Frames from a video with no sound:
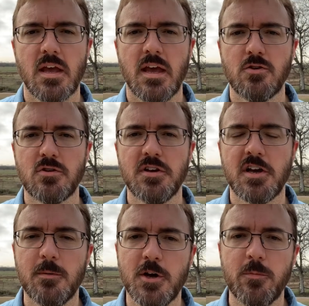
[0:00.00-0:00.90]
In order to
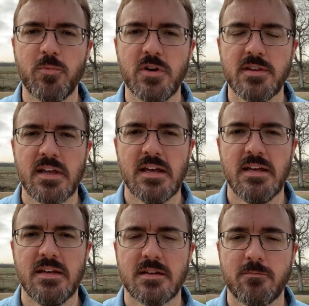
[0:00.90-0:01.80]
come up with
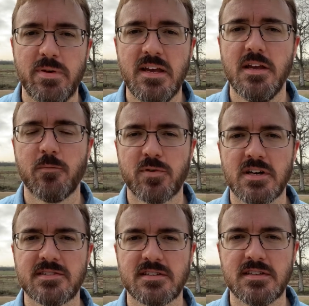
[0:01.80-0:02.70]
a competing
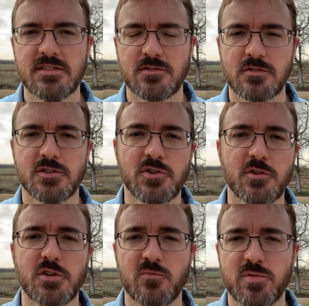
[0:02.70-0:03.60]
process or an
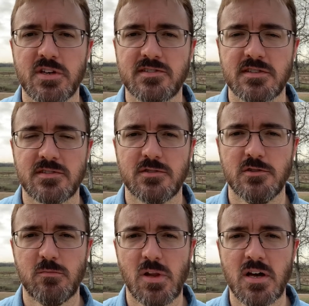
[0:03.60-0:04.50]
alternative process to
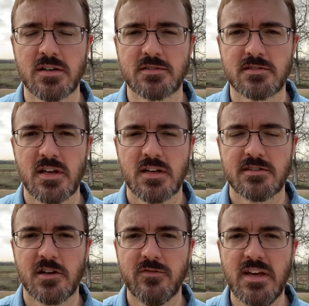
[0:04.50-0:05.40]
LeBlanc's,
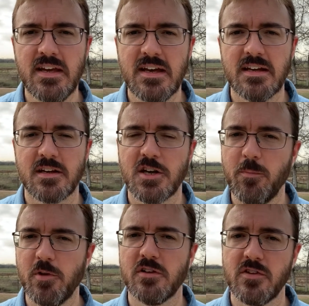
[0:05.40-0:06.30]
Solvay had a
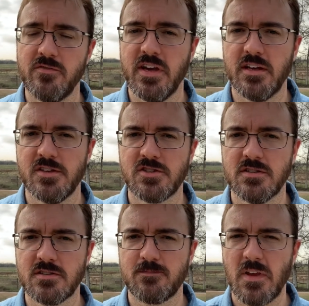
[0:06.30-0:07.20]
couple of
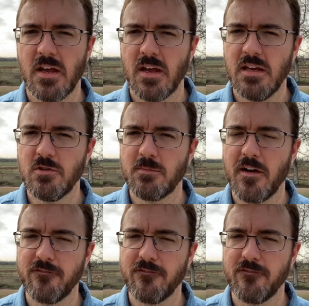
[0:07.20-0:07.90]
advantages. He was about